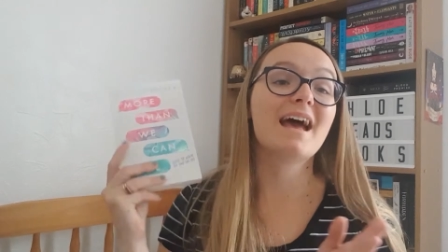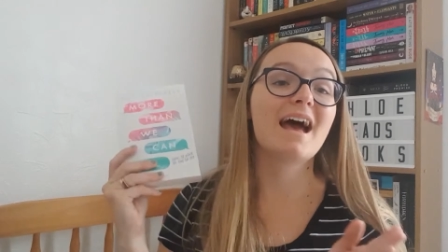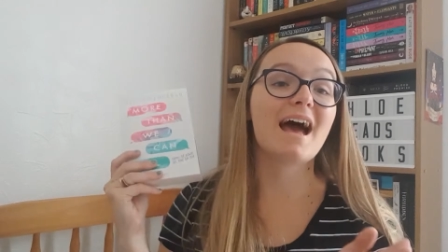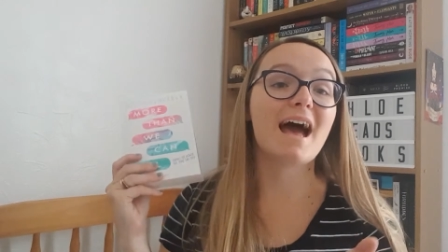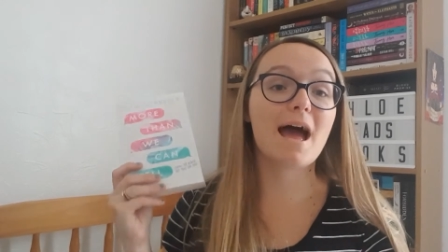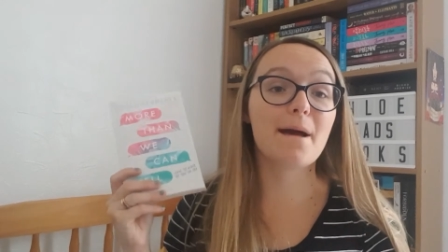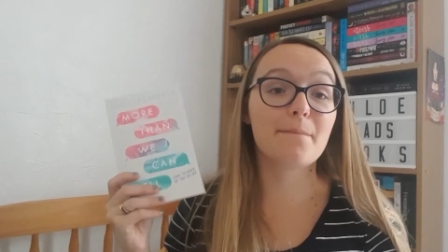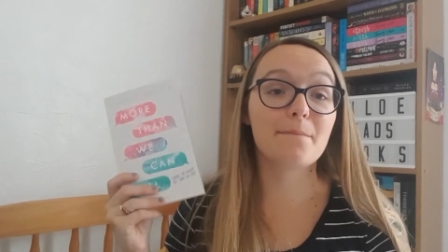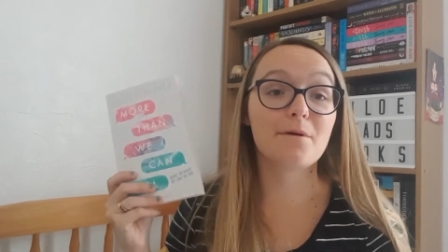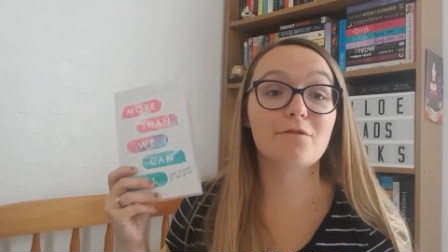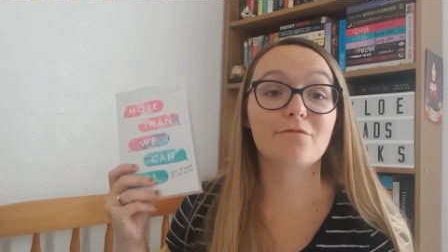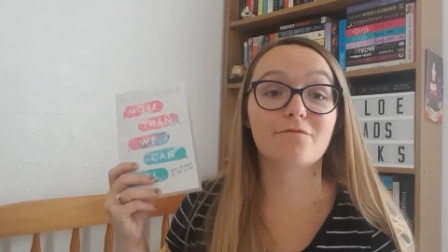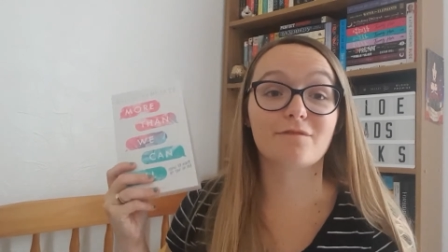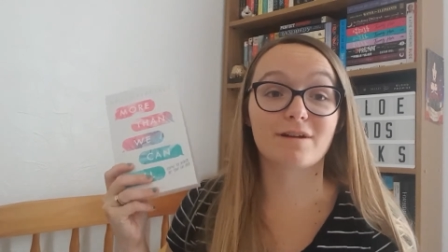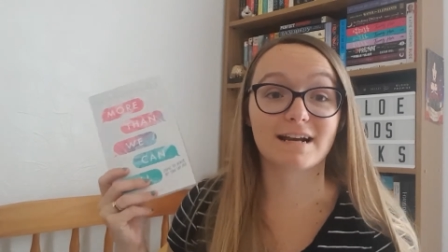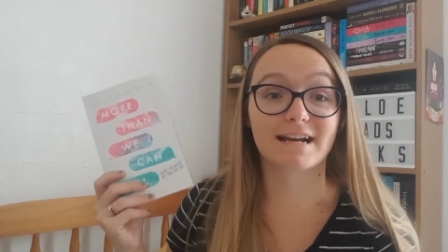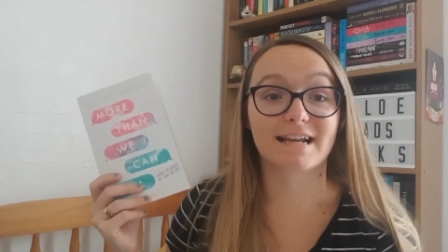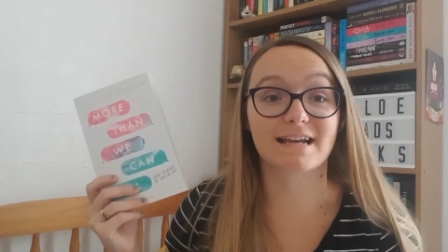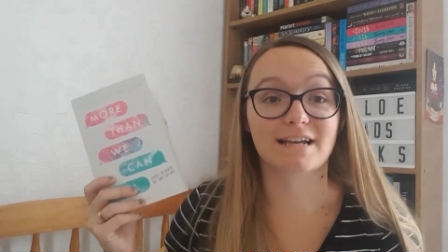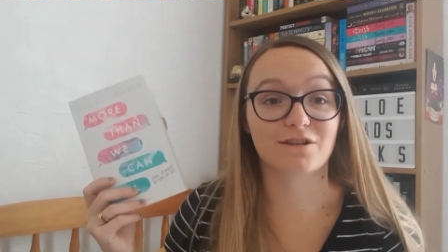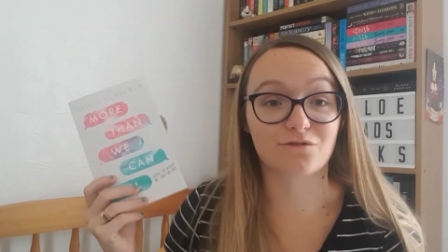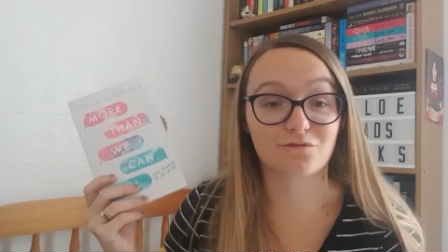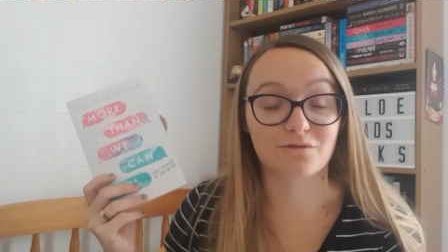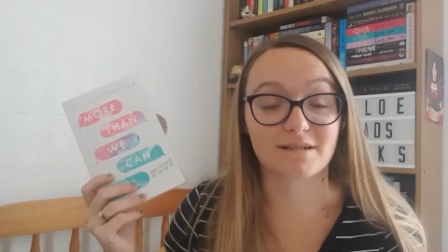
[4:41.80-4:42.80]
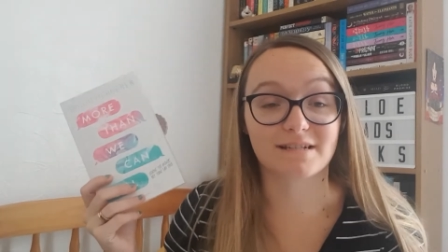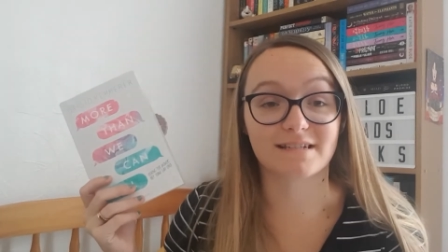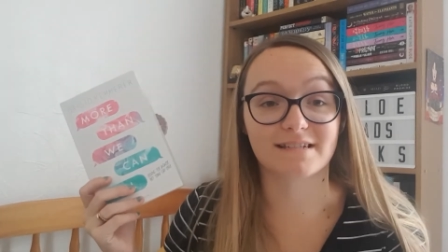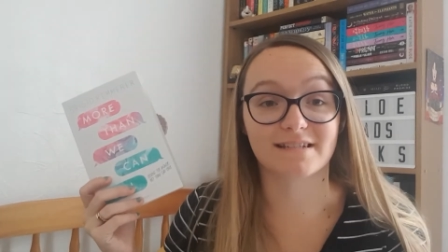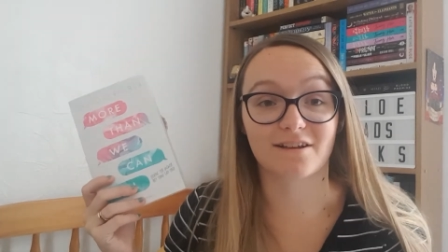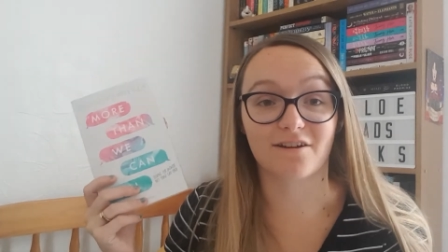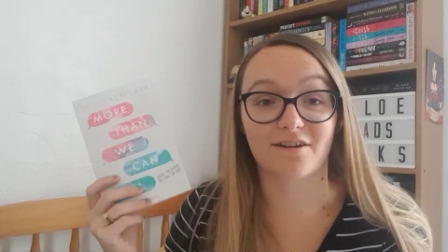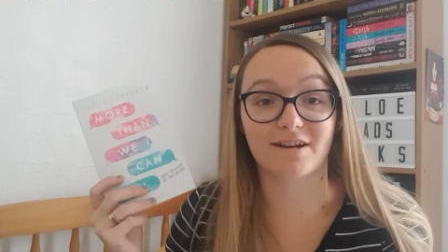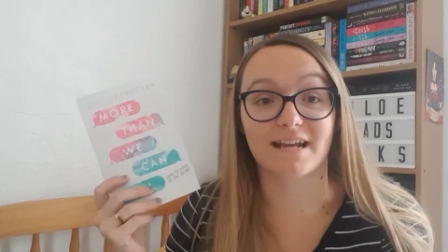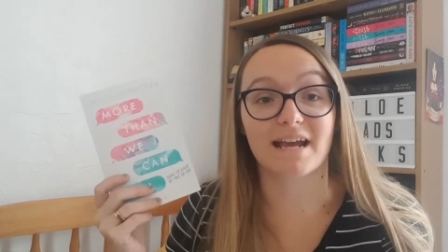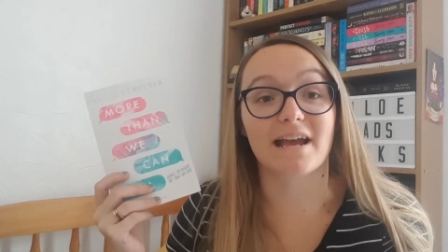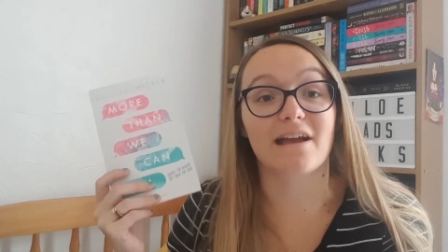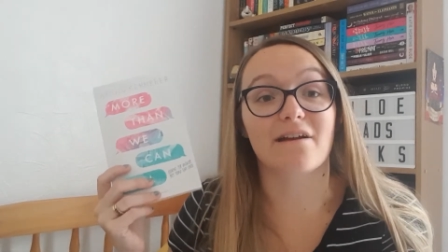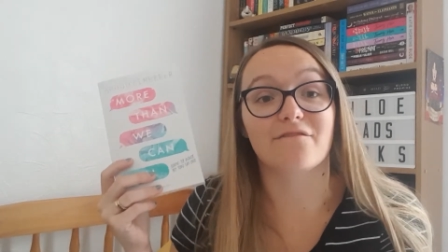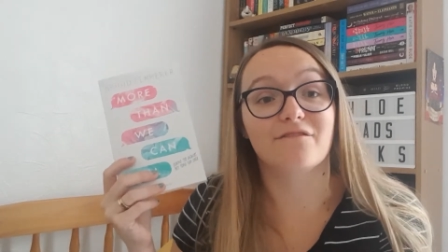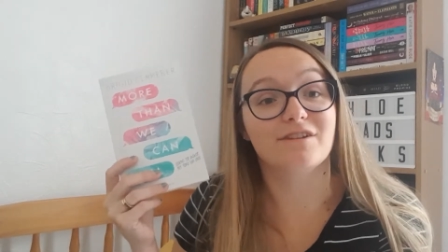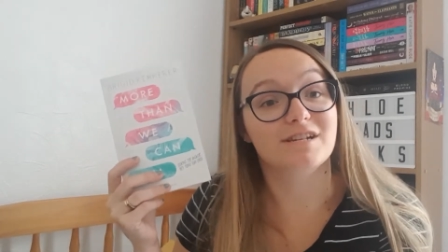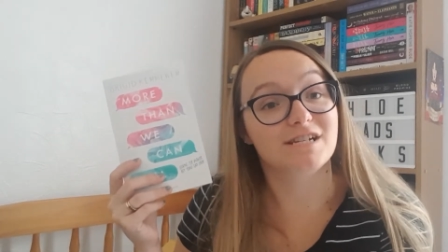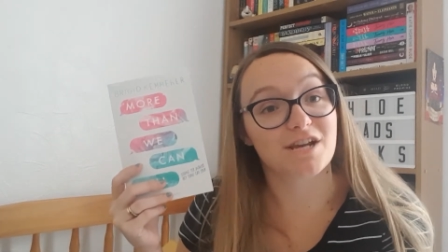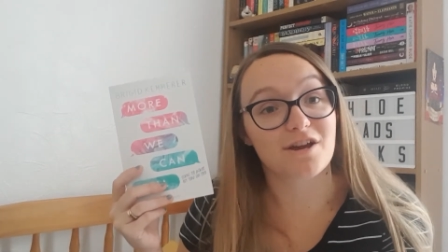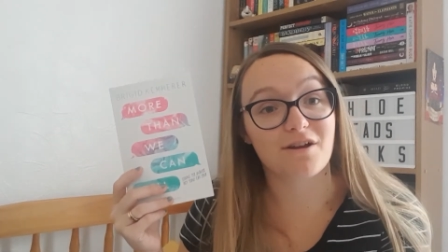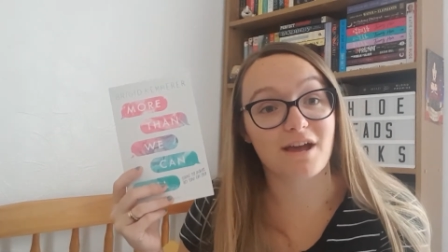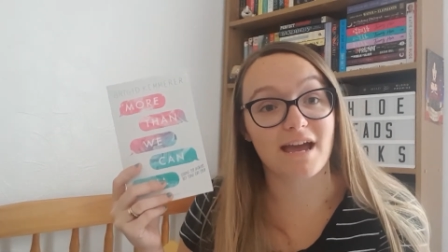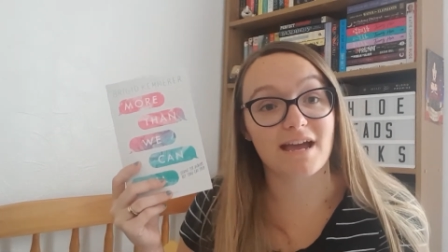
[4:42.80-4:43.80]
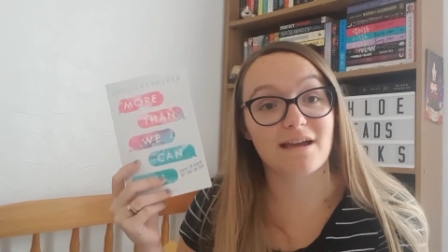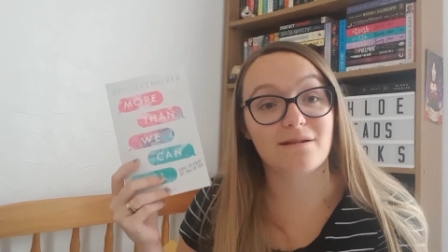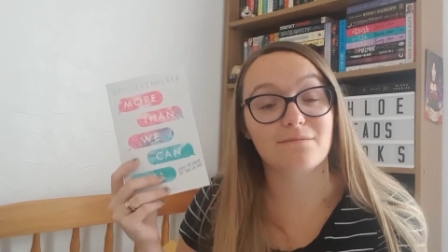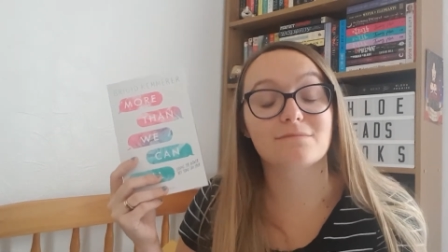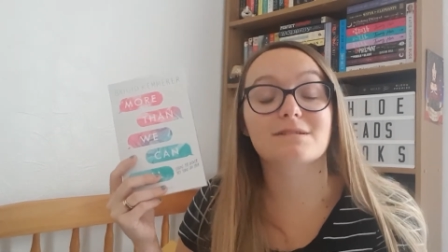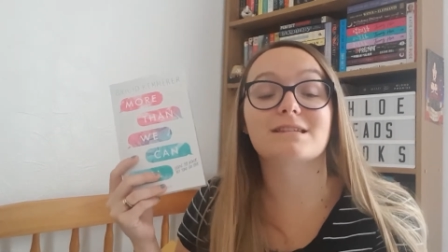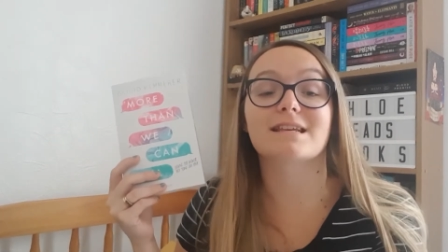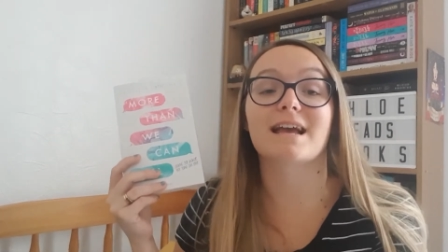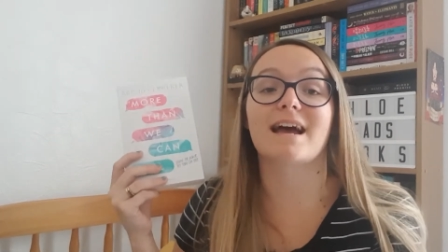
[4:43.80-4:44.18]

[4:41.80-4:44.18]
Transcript: Emma really enjoys designing video games